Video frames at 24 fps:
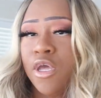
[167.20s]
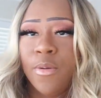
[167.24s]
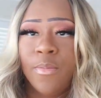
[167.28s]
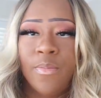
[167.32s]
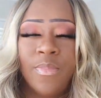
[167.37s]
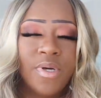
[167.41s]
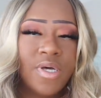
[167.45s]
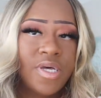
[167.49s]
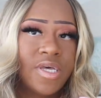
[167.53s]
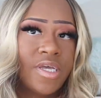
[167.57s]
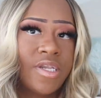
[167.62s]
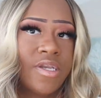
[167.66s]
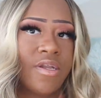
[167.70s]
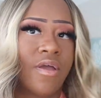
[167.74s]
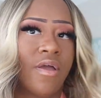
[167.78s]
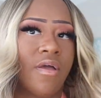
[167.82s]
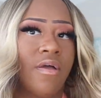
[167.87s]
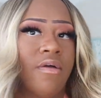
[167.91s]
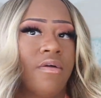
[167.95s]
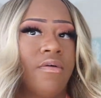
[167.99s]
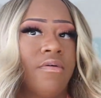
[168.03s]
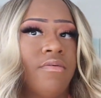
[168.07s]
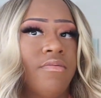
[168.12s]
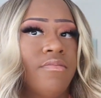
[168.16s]
but
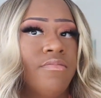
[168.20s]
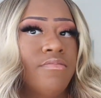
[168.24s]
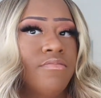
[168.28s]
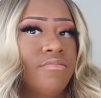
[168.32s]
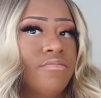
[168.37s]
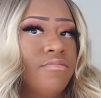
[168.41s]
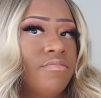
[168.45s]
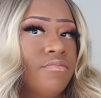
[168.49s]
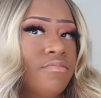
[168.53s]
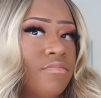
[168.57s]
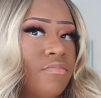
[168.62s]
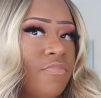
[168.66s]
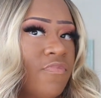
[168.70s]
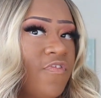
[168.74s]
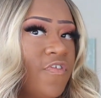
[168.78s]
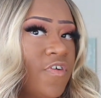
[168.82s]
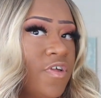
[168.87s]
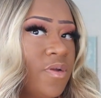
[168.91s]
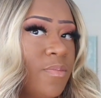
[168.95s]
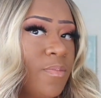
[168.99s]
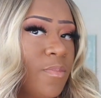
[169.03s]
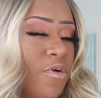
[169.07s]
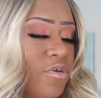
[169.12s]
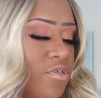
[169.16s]
for
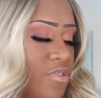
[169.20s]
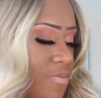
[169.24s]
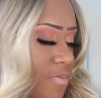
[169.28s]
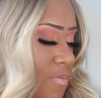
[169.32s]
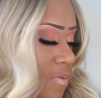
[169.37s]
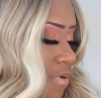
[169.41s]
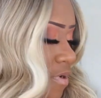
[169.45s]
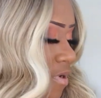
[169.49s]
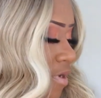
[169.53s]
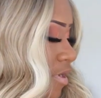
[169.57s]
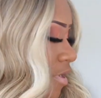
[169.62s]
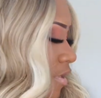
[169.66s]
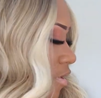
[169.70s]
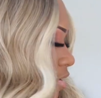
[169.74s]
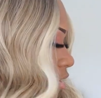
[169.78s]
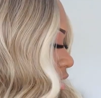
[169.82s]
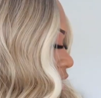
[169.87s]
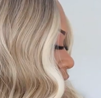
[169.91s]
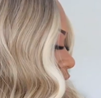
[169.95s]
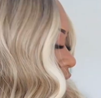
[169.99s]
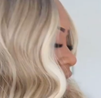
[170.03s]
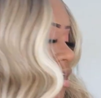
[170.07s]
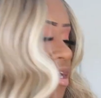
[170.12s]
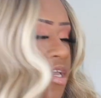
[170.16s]
the most part,
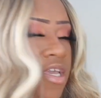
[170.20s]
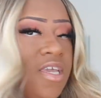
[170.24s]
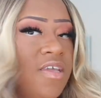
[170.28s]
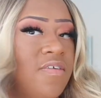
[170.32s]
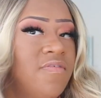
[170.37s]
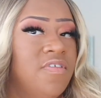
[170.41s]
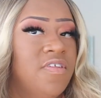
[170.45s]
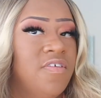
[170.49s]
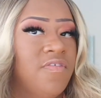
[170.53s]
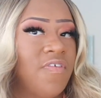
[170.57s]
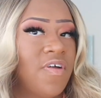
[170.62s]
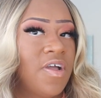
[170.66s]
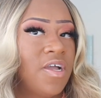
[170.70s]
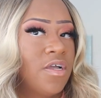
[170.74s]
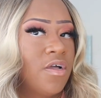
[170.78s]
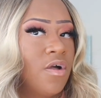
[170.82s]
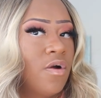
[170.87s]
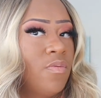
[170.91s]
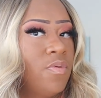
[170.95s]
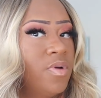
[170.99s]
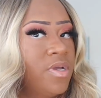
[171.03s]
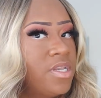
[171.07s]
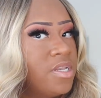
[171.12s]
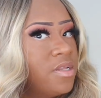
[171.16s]
even if I
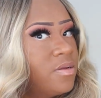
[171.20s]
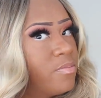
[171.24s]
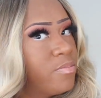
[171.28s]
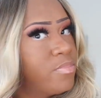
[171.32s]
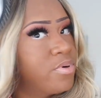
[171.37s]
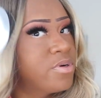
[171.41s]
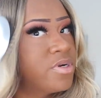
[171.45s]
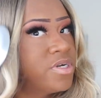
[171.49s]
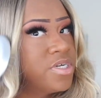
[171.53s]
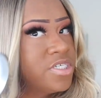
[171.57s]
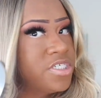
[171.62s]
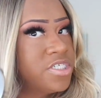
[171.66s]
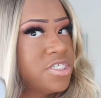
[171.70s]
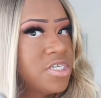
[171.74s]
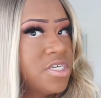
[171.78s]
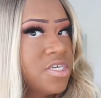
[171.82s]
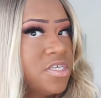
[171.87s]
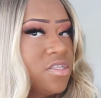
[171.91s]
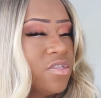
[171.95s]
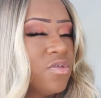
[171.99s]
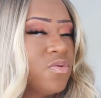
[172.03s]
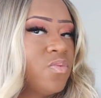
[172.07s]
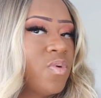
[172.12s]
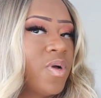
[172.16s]
go in and brush
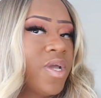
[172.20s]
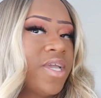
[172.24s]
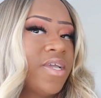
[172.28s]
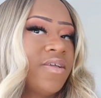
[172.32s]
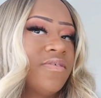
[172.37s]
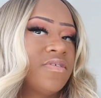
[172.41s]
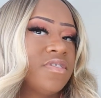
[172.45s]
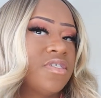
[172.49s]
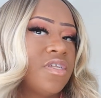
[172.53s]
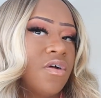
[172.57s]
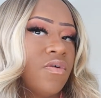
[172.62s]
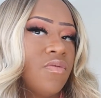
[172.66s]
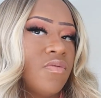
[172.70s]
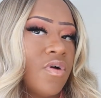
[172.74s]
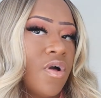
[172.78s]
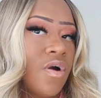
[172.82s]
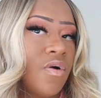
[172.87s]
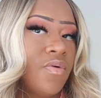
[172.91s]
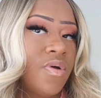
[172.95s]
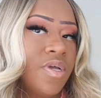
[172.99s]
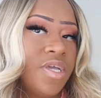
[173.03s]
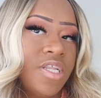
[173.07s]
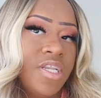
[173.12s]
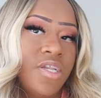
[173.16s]
it, the waves don't
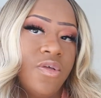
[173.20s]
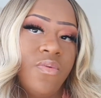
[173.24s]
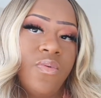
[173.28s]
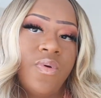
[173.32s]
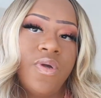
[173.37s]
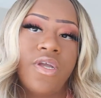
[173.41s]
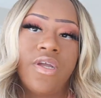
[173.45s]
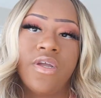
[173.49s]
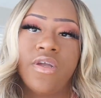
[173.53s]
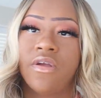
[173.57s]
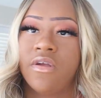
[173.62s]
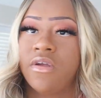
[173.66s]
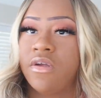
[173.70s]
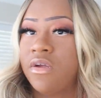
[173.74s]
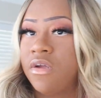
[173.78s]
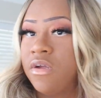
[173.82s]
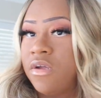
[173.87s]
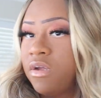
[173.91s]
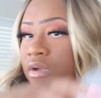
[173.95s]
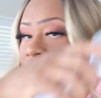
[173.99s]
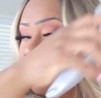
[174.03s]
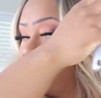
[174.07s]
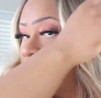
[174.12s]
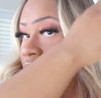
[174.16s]
go anywhere.
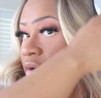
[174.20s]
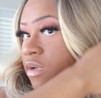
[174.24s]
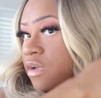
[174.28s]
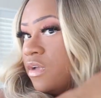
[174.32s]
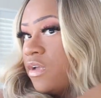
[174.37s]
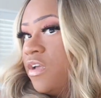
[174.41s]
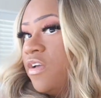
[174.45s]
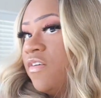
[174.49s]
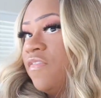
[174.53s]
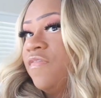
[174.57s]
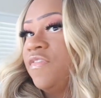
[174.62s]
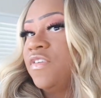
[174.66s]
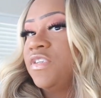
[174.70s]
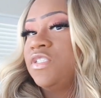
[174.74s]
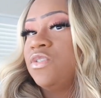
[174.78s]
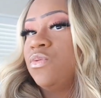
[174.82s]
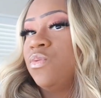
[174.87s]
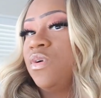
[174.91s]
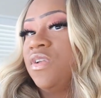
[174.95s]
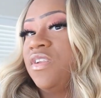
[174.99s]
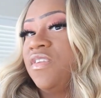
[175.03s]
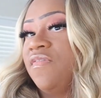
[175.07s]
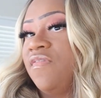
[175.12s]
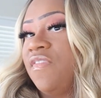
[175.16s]
For
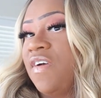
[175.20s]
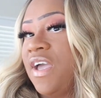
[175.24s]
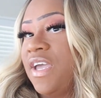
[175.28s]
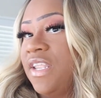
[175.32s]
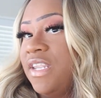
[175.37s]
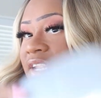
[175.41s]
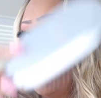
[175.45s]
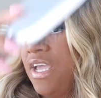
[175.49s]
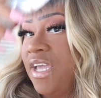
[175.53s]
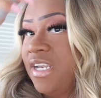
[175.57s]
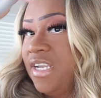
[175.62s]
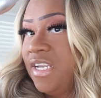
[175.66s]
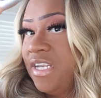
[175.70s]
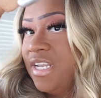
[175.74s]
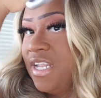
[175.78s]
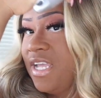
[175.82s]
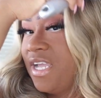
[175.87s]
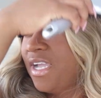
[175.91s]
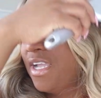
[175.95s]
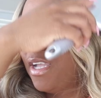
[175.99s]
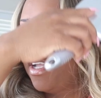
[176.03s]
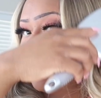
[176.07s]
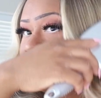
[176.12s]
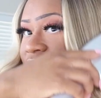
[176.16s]

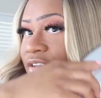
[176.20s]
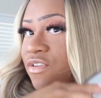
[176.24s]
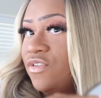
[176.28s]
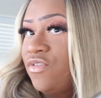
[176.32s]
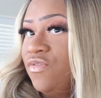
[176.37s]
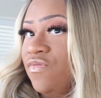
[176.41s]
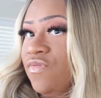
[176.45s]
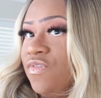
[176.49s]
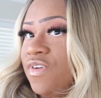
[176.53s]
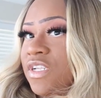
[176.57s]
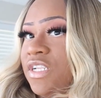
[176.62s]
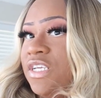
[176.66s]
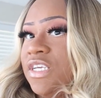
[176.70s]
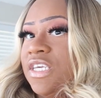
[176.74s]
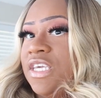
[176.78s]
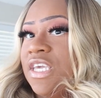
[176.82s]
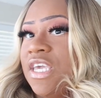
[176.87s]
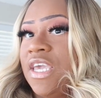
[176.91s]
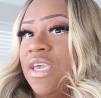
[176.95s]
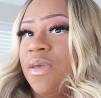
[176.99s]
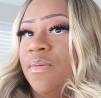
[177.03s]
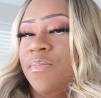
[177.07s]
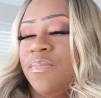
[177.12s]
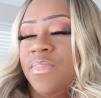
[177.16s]
$25.99, you really
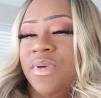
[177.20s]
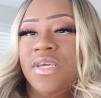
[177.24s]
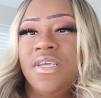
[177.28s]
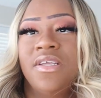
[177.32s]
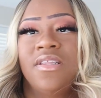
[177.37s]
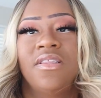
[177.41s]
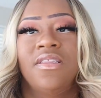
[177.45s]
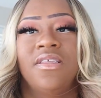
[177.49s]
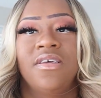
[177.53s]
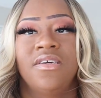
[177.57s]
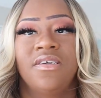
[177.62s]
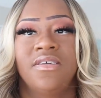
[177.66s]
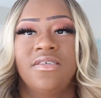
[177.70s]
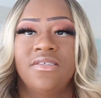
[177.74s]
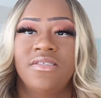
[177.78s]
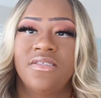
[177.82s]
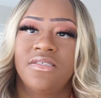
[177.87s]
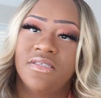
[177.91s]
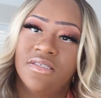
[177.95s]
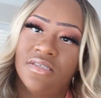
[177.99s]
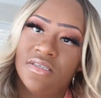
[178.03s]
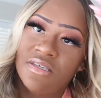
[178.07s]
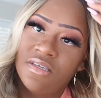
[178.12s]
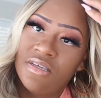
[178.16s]
can't beat
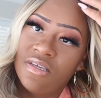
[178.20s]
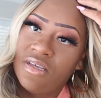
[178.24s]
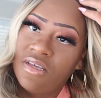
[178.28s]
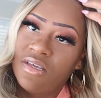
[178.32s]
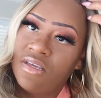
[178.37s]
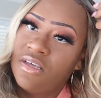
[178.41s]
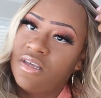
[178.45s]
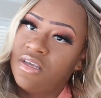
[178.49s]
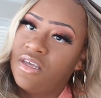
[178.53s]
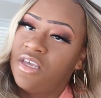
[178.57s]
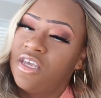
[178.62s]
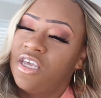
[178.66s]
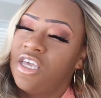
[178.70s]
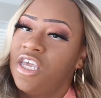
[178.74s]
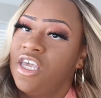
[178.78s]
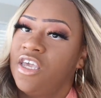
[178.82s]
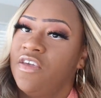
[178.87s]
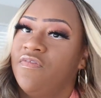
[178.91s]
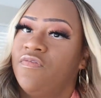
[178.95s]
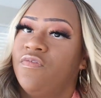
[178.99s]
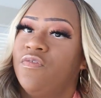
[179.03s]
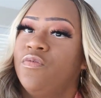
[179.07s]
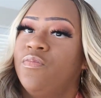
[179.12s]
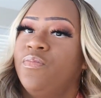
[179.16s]
this.
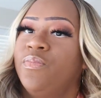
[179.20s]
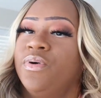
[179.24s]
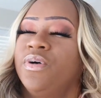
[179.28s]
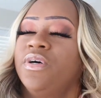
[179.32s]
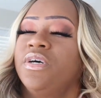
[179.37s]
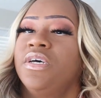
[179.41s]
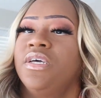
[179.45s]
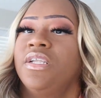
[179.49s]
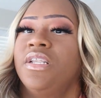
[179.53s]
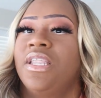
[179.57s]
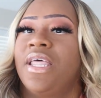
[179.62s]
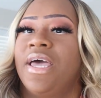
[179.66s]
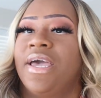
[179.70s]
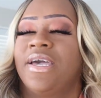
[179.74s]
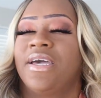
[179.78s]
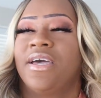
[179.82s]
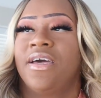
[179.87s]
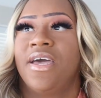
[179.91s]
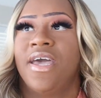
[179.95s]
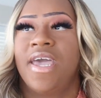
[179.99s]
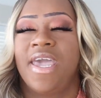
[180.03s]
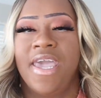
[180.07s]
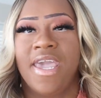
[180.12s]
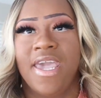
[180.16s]
If you put like
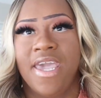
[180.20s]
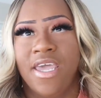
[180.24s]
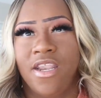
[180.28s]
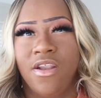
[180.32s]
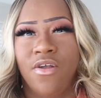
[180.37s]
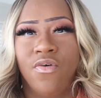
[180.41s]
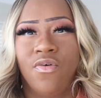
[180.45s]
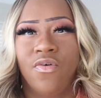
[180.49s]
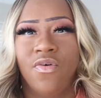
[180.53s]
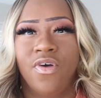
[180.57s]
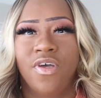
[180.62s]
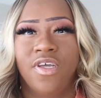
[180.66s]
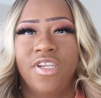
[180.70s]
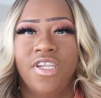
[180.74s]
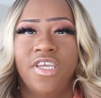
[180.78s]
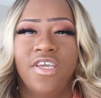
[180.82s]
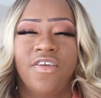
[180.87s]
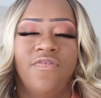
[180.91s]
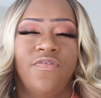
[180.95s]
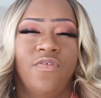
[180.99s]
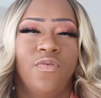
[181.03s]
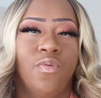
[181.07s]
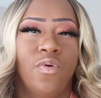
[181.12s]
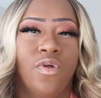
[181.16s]
a hat on,
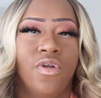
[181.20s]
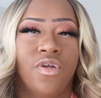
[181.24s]
if you